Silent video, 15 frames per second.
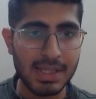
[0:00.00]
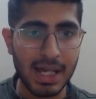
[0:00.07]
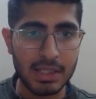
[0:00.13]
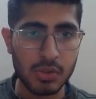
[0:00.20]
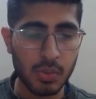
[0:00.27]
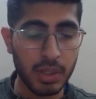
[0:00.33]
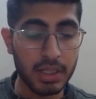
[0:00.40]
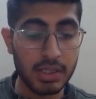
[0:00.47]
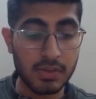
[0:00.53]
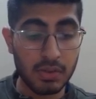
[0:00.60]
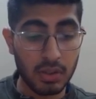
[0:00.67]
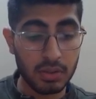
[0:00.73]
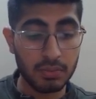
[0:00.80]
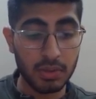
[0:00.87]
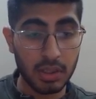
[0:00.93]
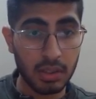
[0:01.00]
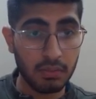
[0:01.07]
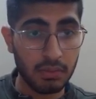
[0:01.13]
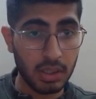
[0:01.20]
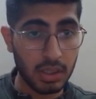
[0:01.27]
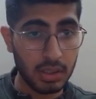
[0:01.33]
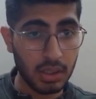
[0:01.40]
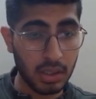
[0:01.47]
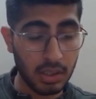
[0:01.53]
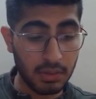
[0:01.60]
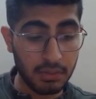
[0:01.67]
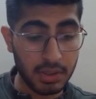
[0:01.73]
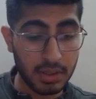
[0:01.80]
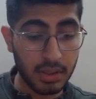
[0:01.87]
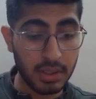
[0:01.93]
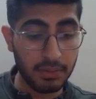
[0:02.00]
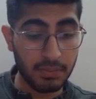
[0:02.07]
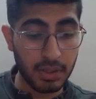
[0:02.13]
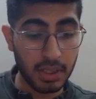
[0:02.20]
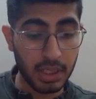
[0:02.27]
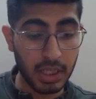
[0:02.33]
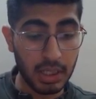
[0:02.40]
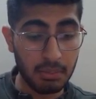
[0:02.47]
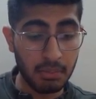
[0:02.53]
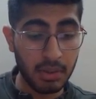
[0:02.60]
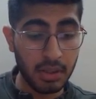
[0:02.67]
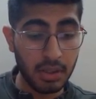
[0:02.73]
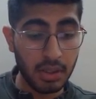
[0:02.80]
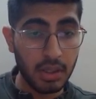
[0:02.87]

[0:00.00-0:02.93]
that's why it is not working. We can give it a different name,